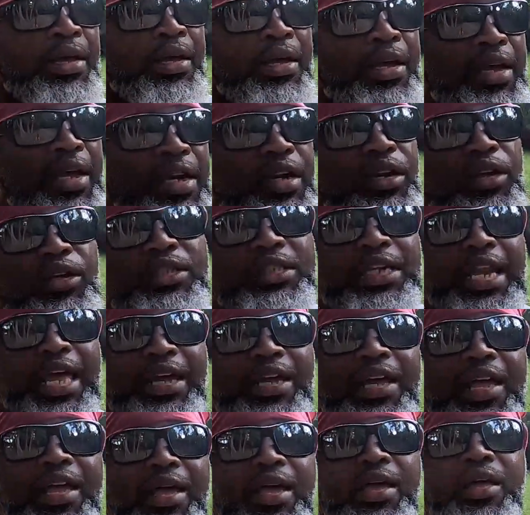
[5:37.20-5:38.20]
it looks
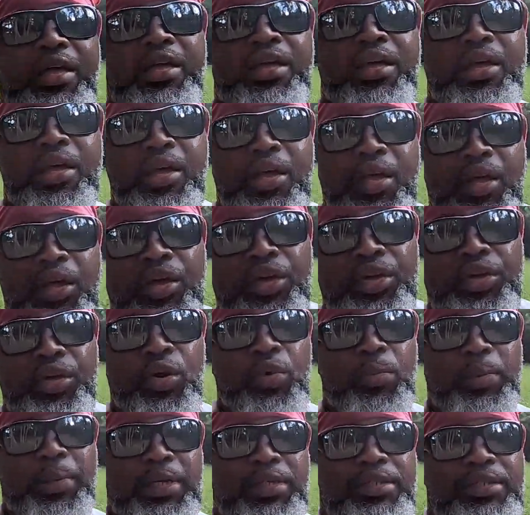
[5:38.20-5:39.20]
like
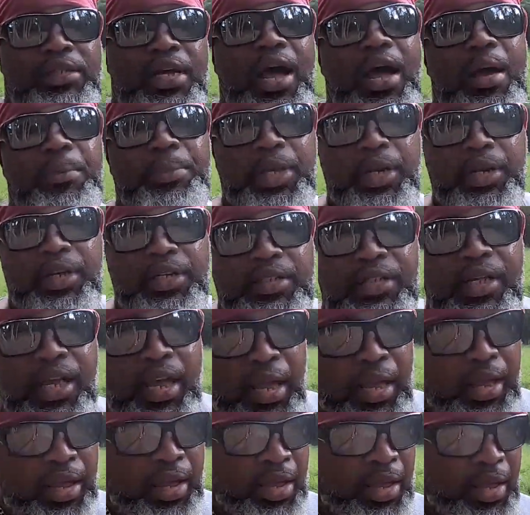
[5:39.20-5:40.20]
Cuba is communist.
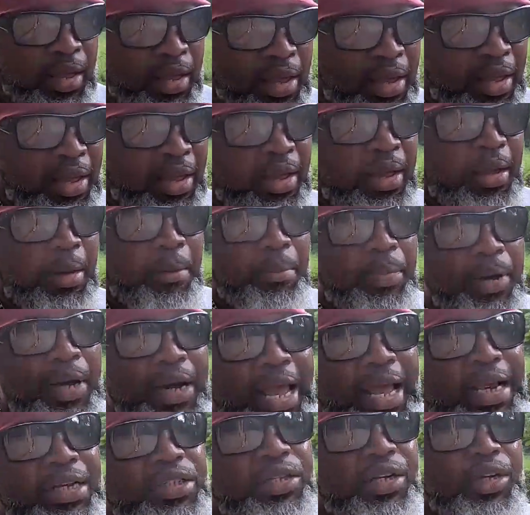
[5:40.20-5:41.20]
But
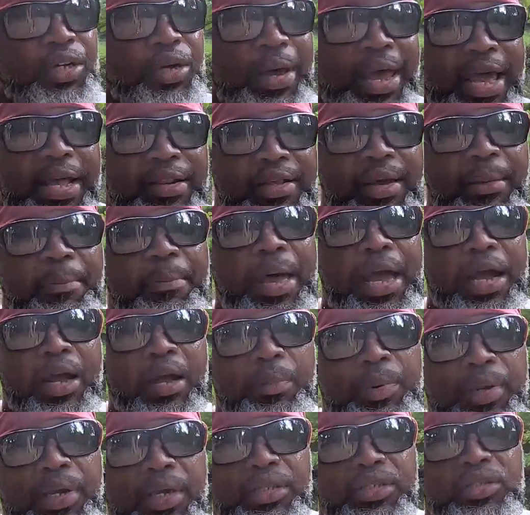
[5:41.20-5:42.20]
actually you had their back up
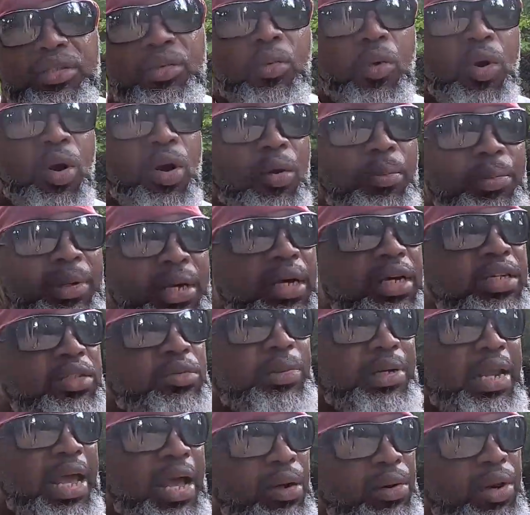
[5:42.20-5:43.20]
against the wall, because
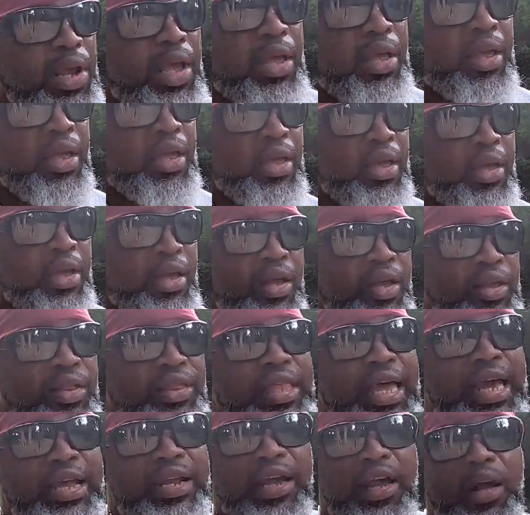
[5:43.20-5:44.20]
without
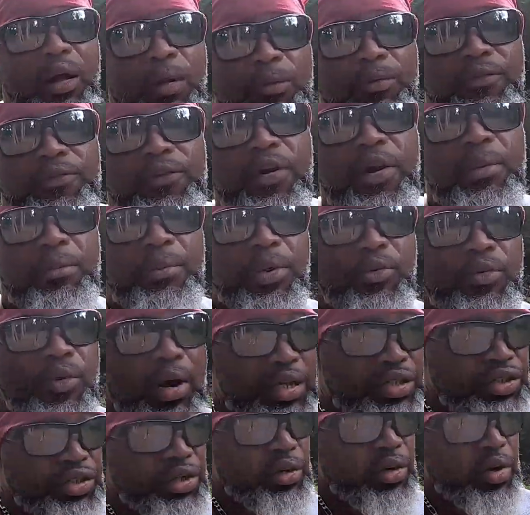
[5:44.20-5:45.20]
that help from
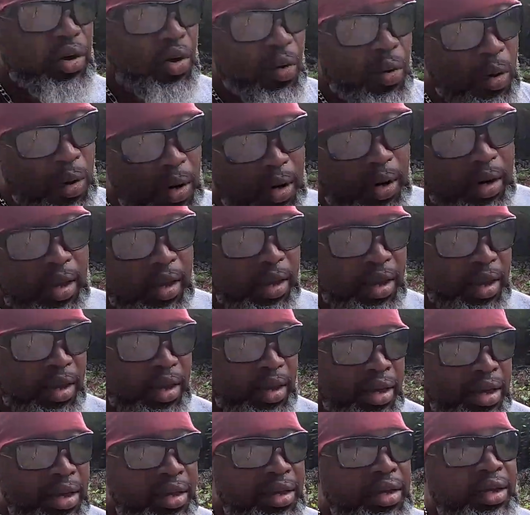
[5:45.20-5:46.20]
Russia or
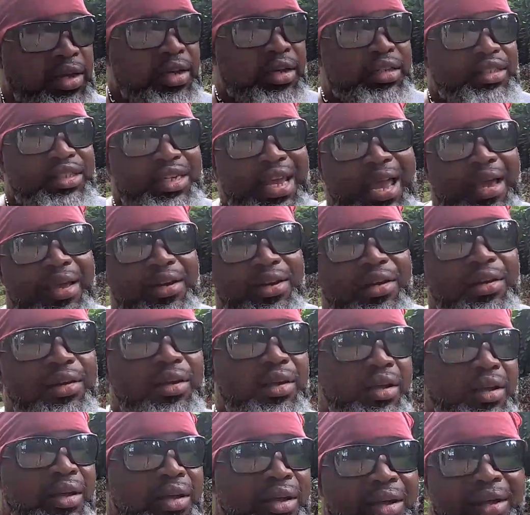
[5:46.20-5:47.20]
China,
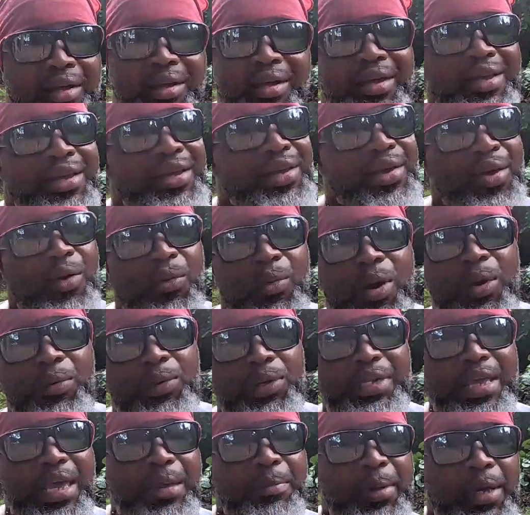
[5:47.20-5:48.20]
where would
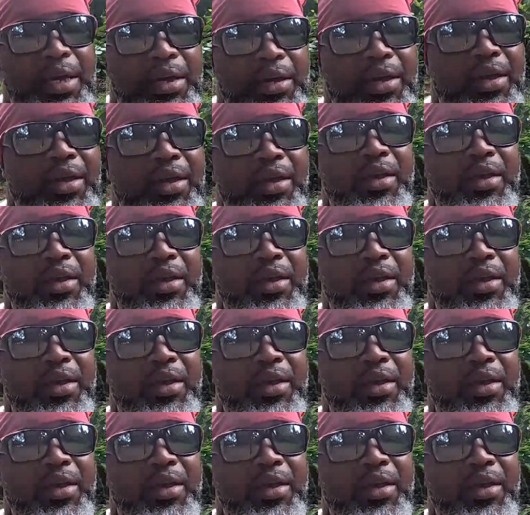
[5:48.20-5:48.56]
they be?